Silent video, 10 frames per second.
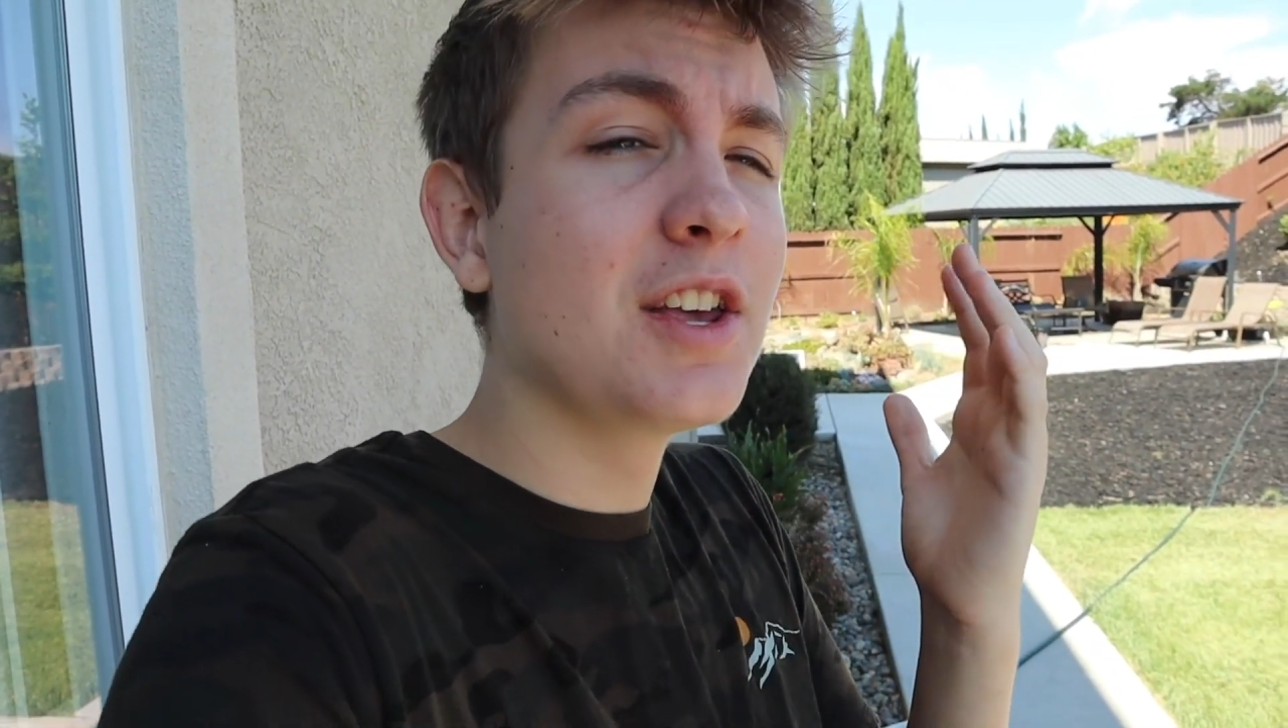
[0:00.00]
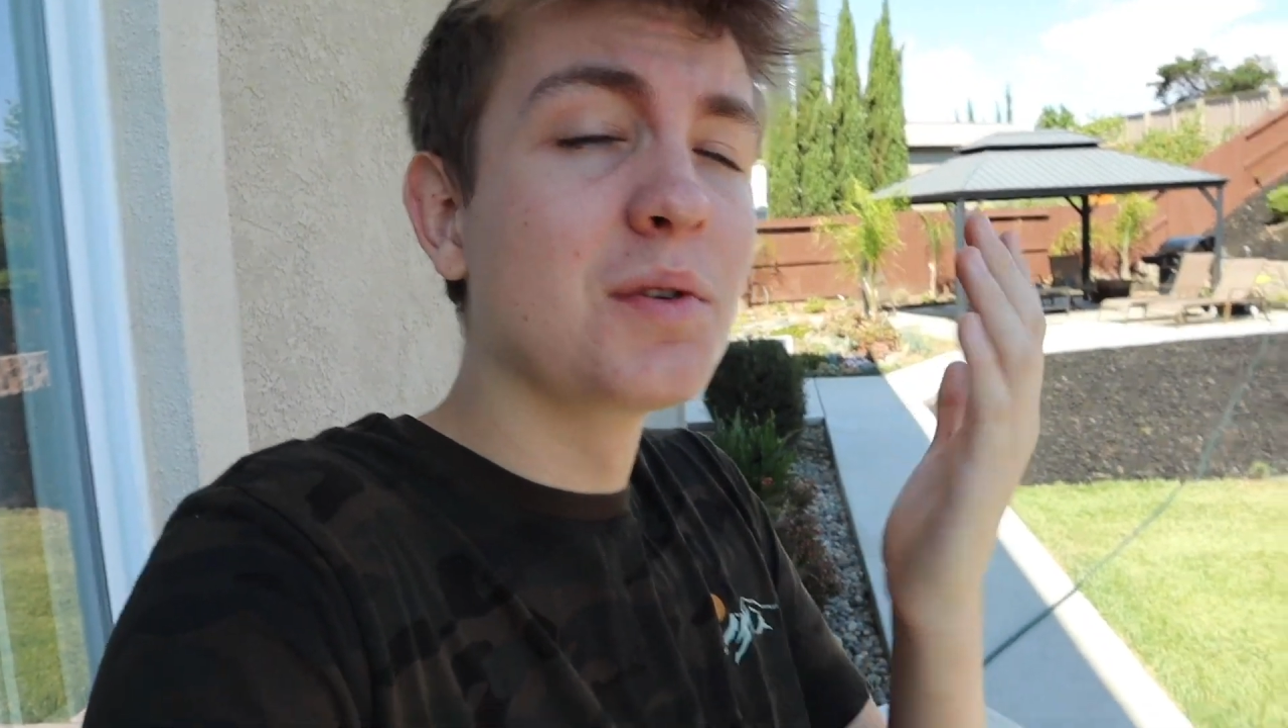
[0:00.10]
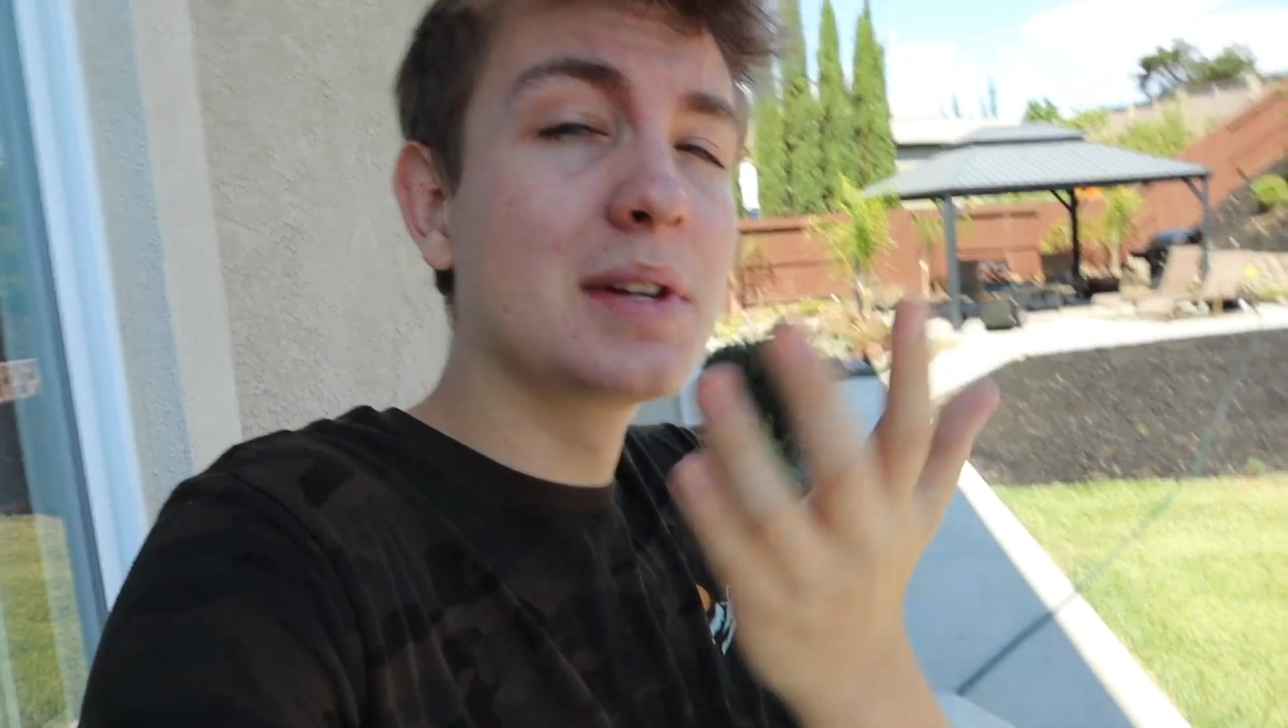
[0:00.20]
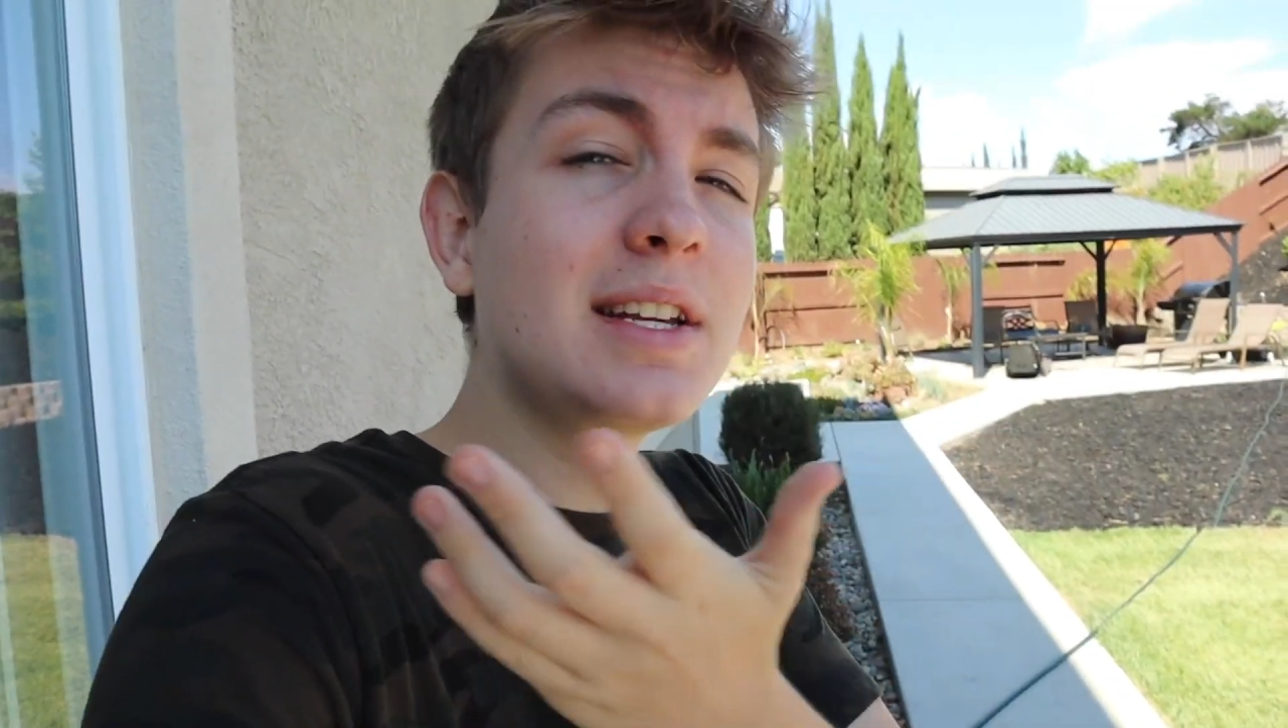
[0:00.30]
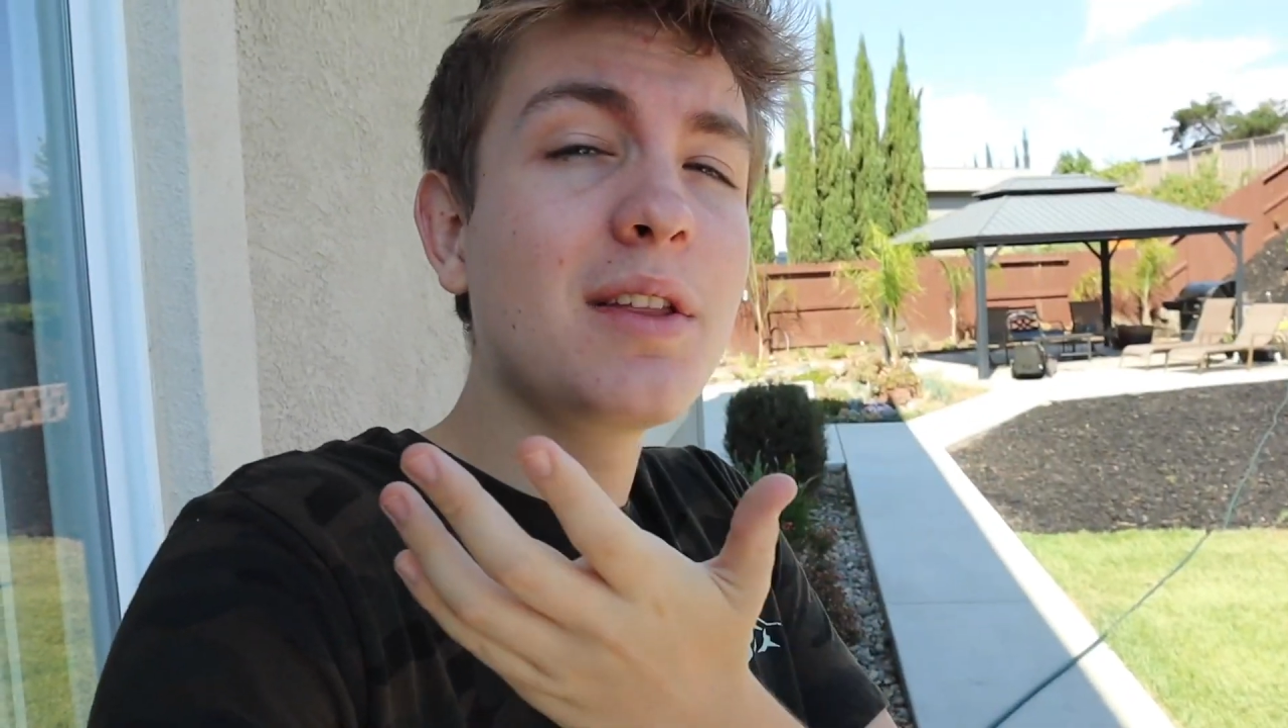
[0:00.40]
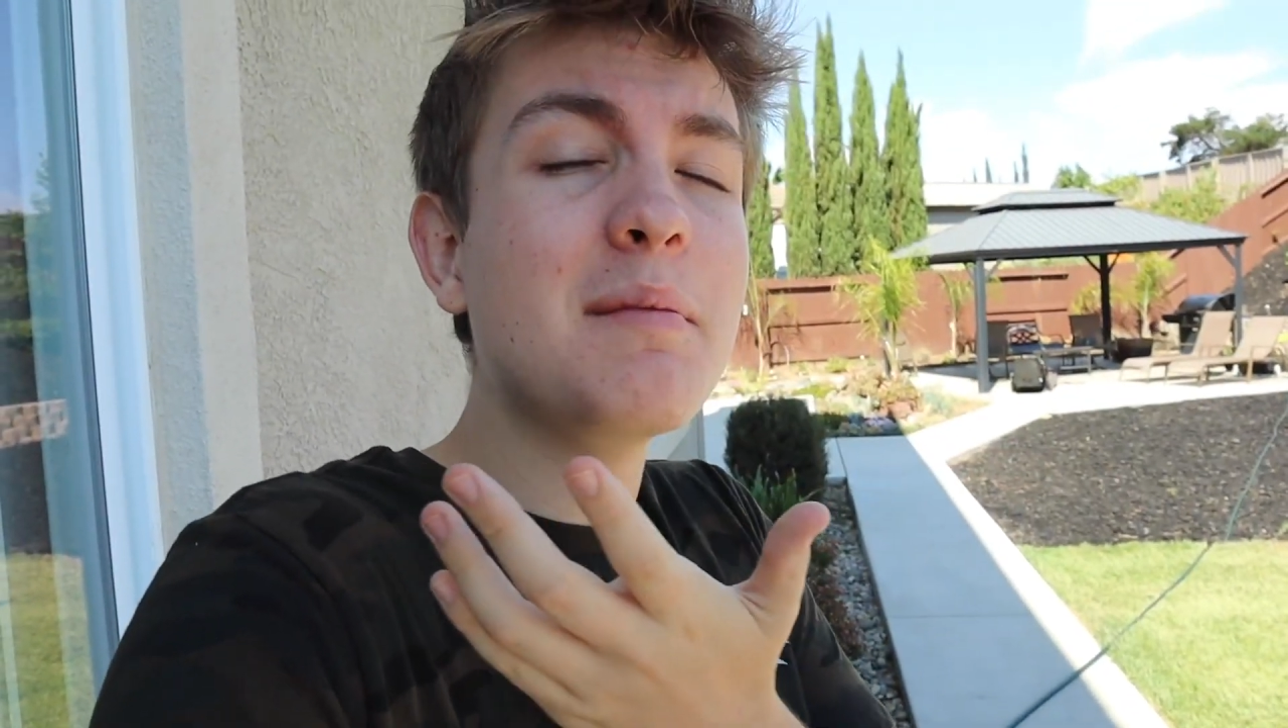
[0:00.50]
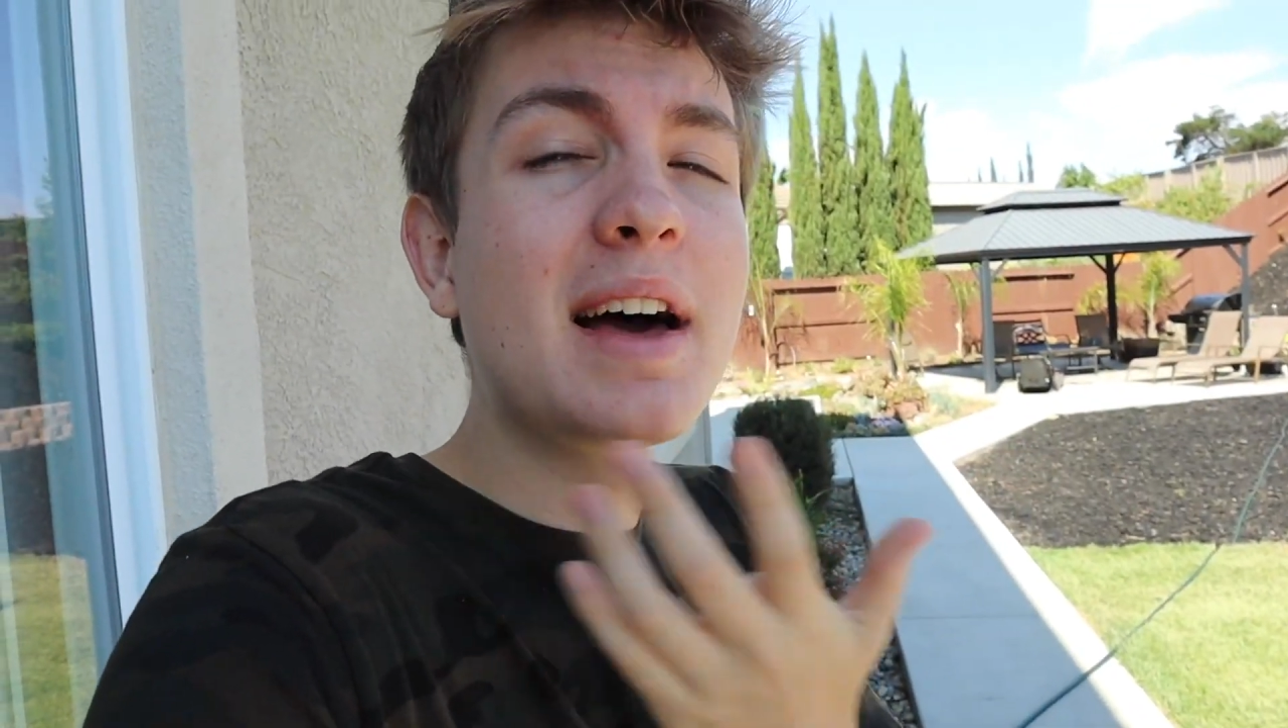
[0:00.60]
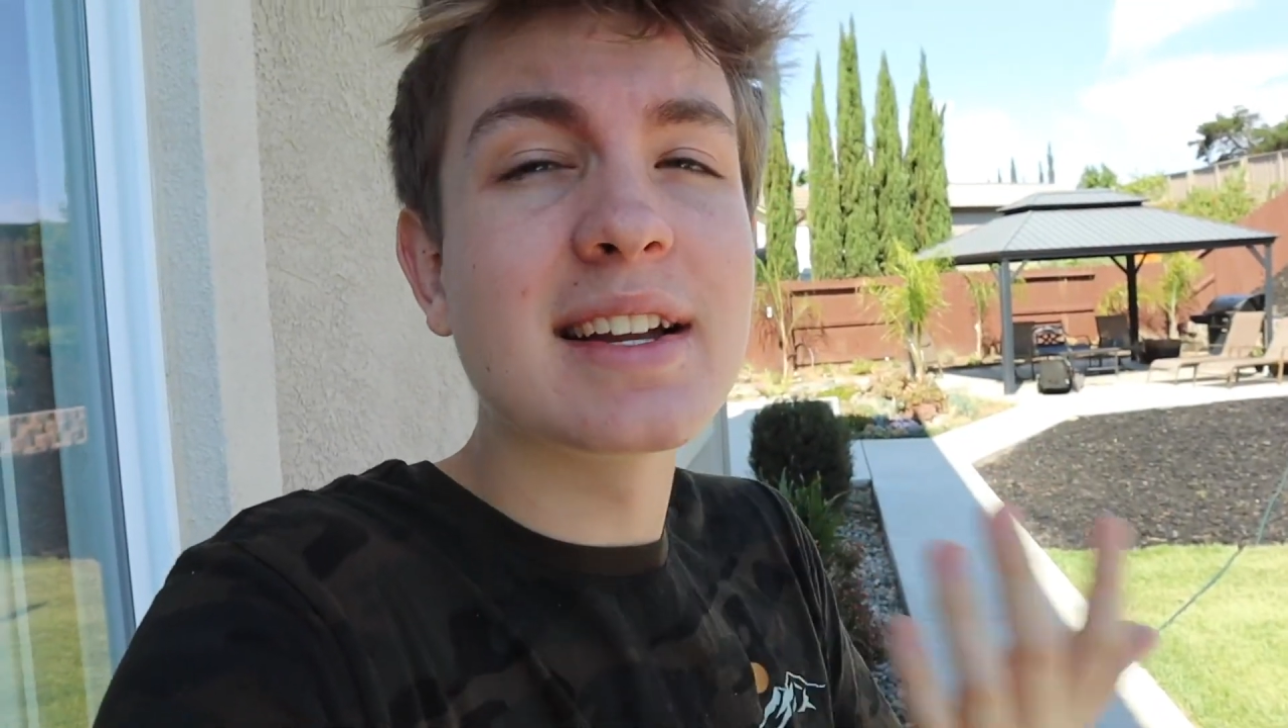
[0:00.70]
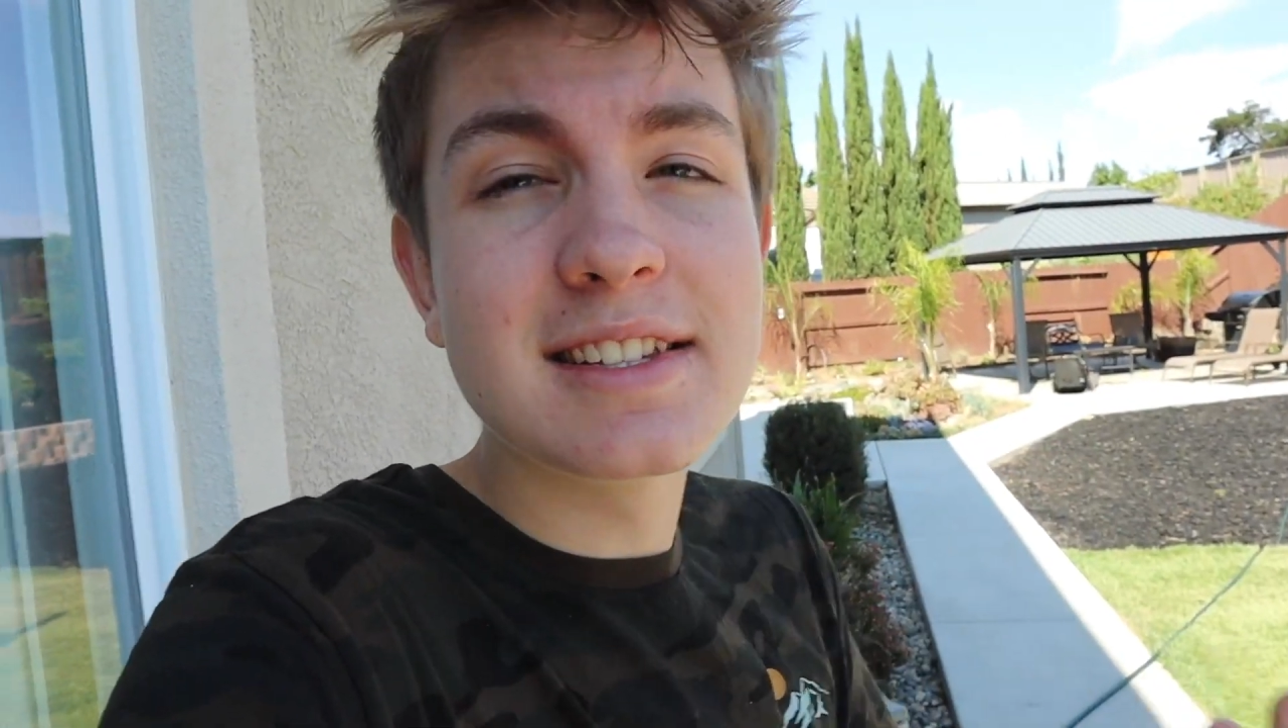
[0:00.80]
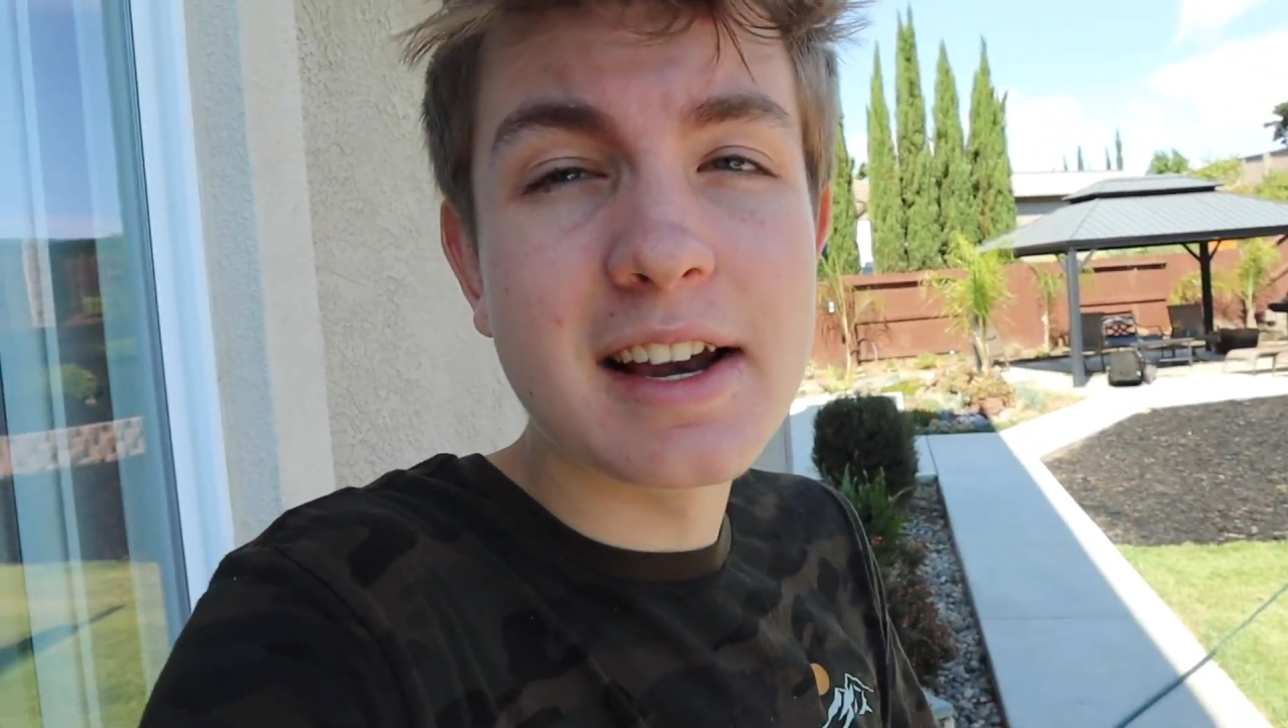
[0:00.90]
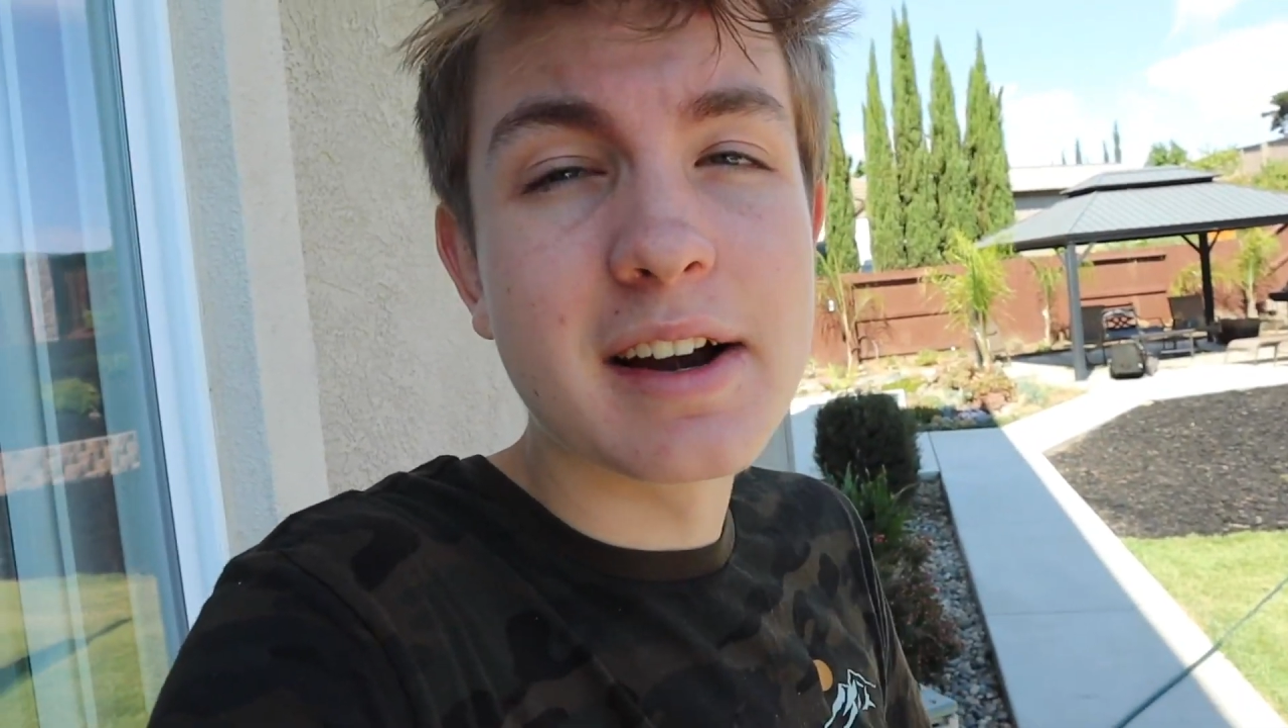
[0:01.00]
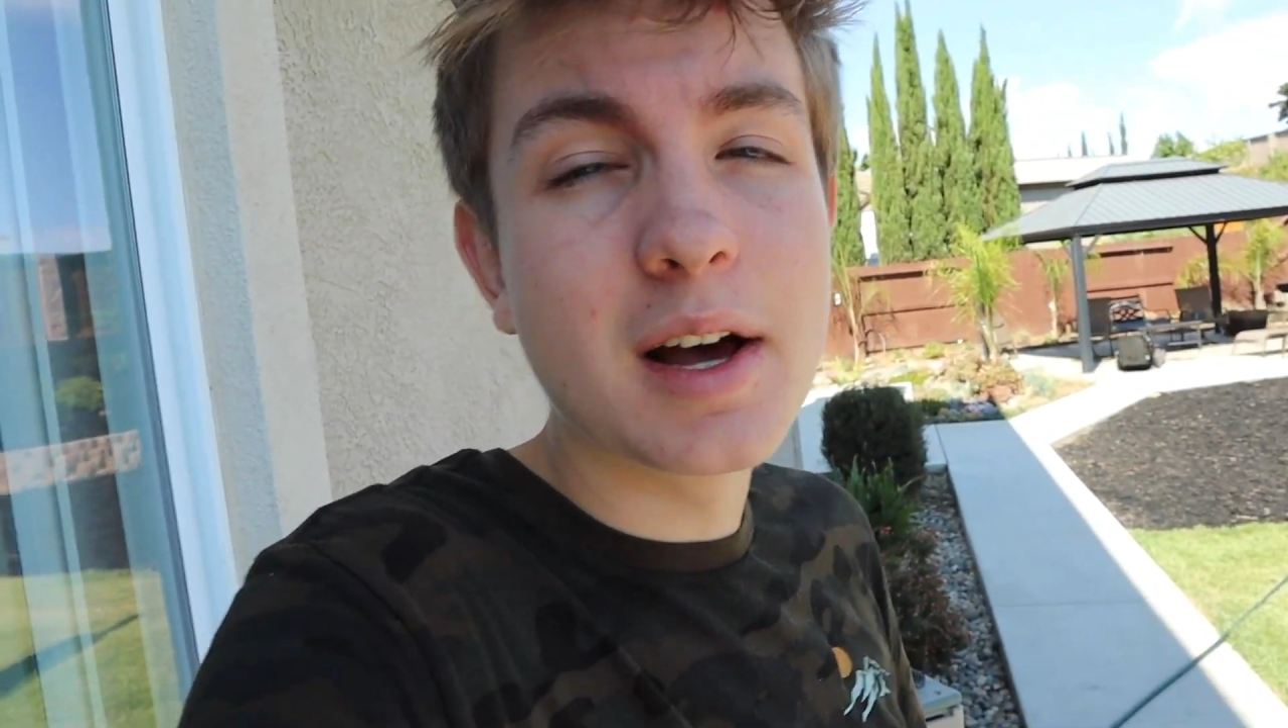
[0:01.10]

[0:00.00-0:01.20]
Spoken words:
You can tell them how to set it